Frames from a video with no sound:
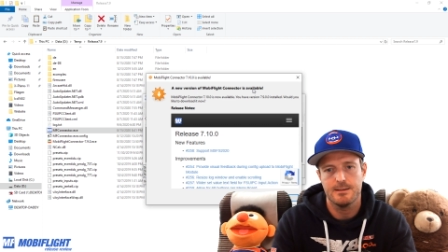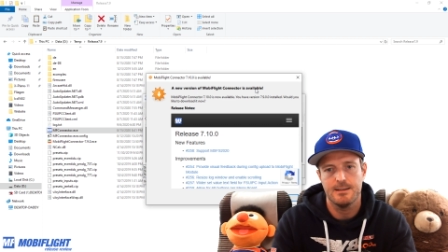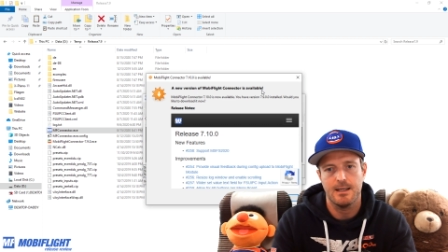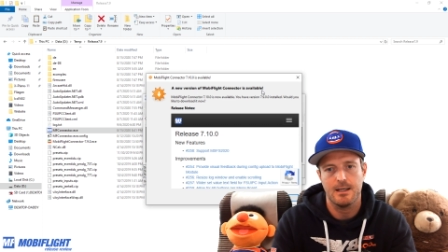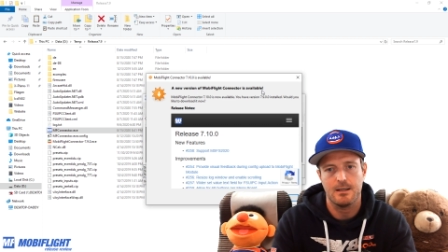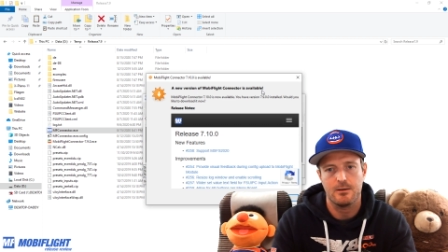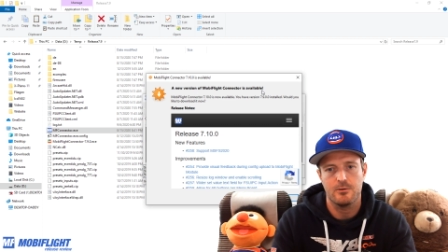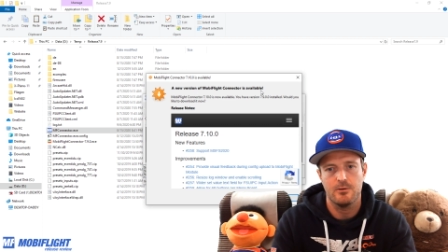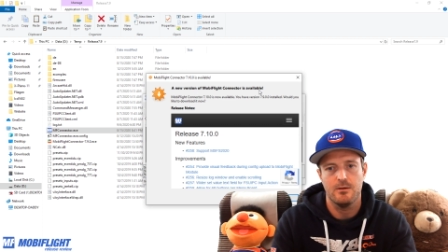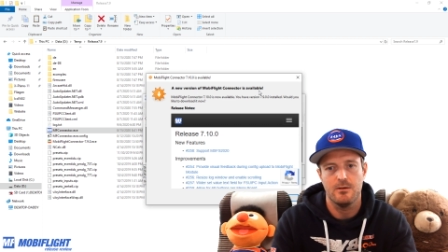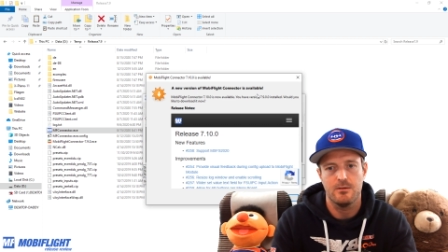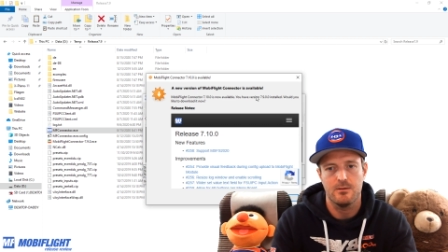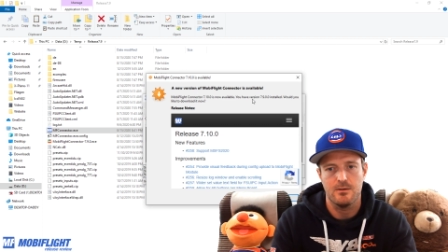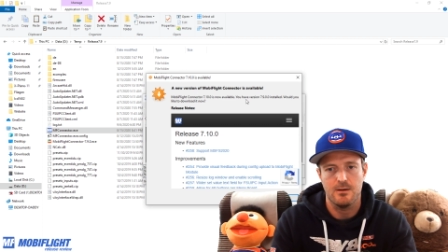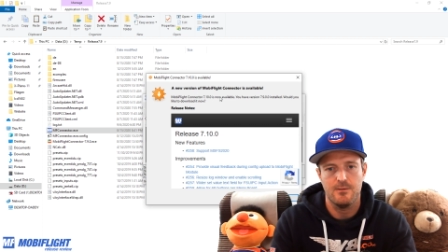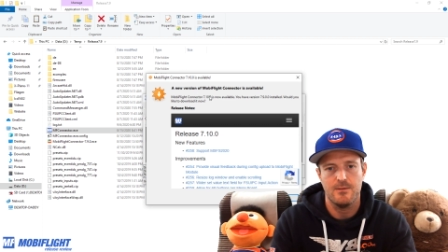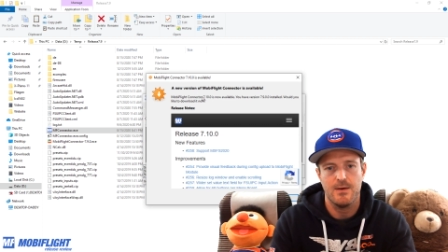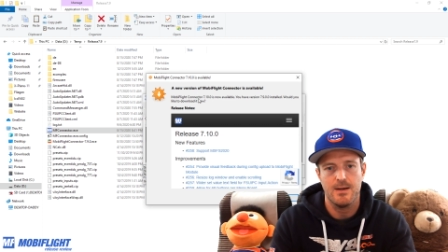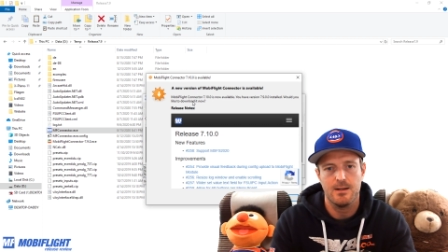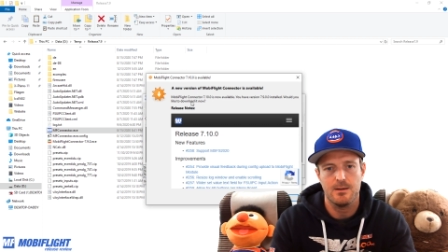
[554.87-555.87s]
connector is
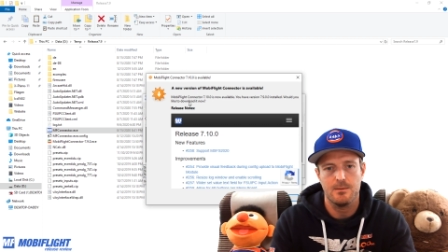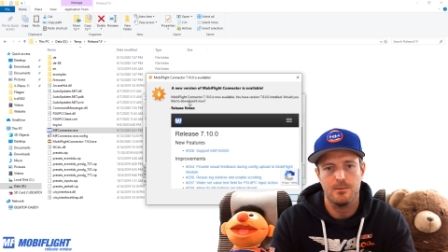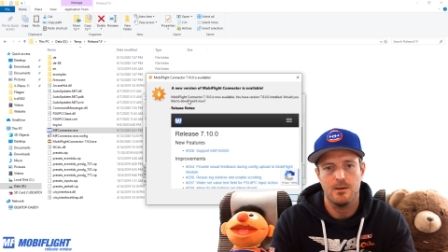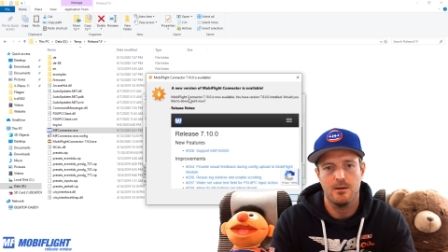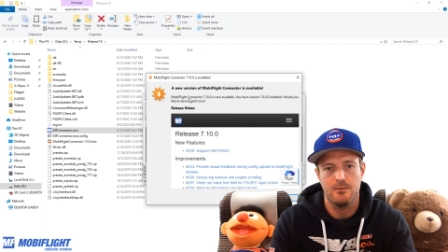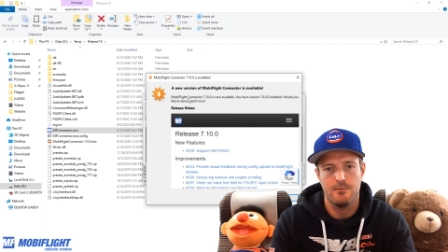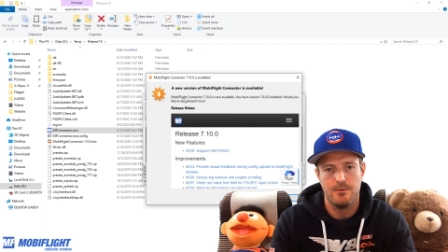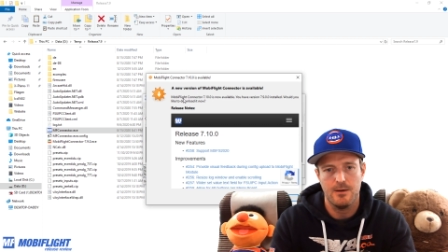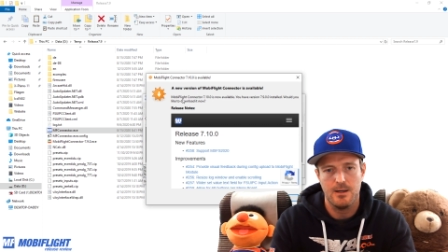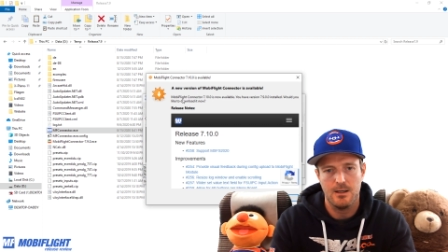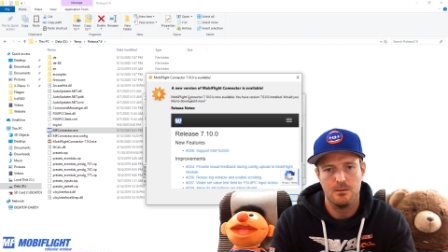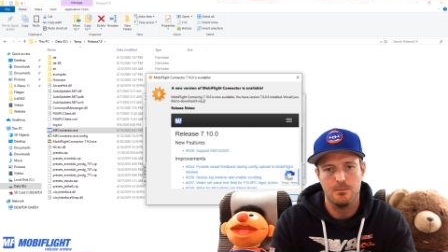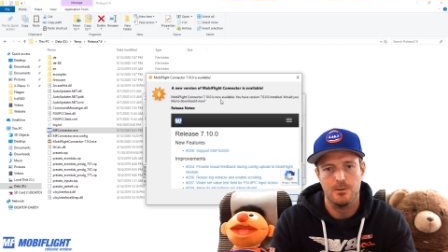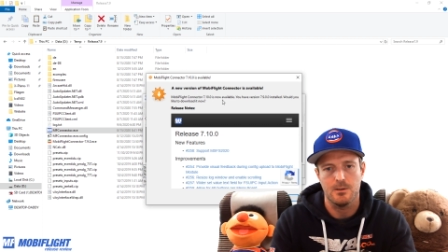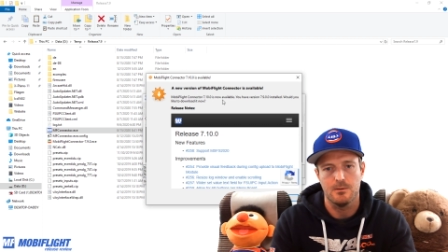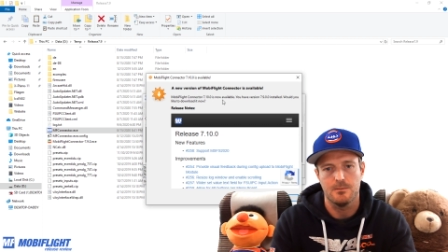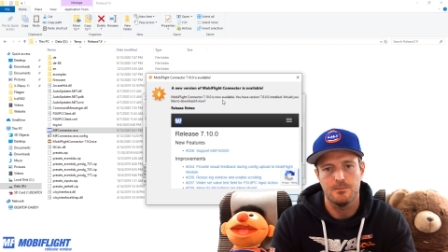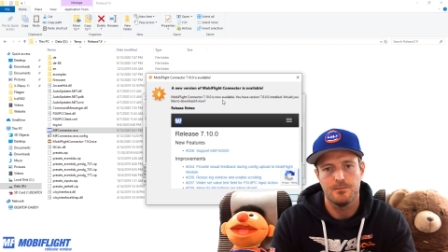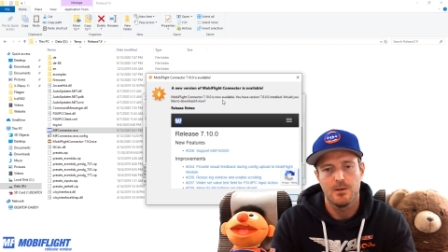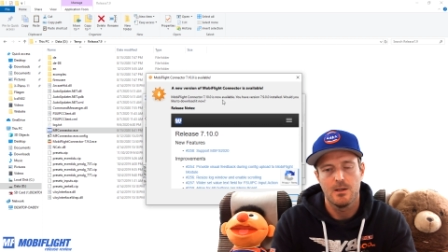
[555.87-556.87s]
avail
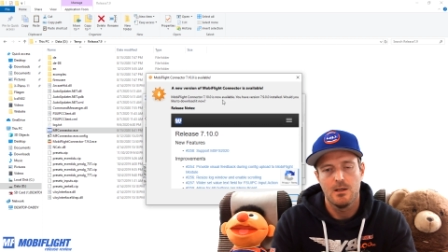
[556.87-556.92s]
available.